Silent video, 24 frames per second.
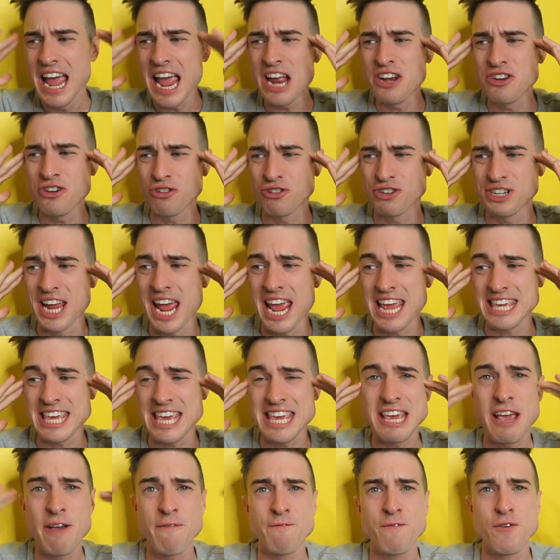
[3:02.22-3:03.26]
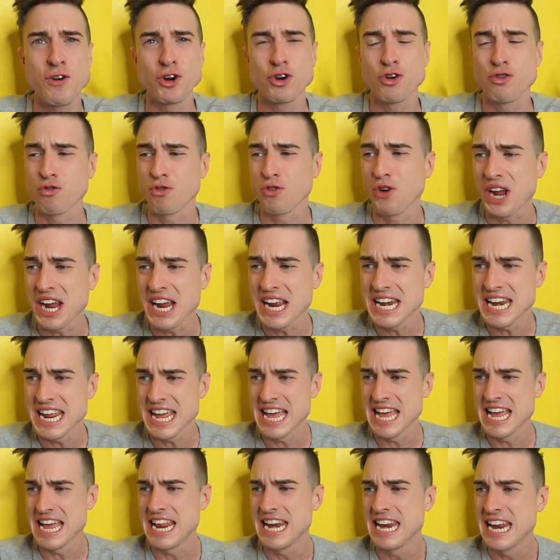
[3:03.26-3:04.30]
And you're taking it for
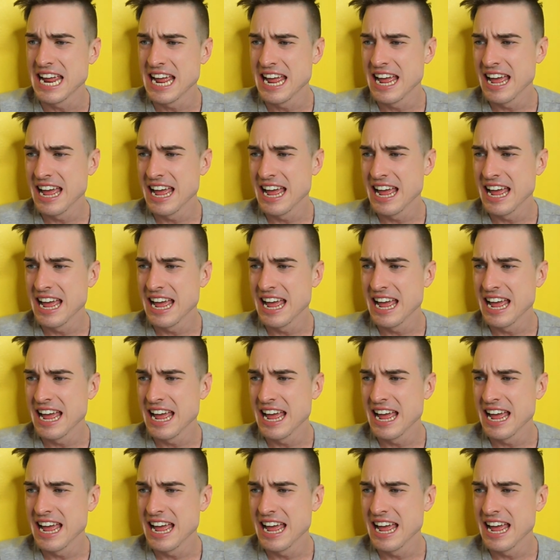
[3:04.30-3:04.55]
granted.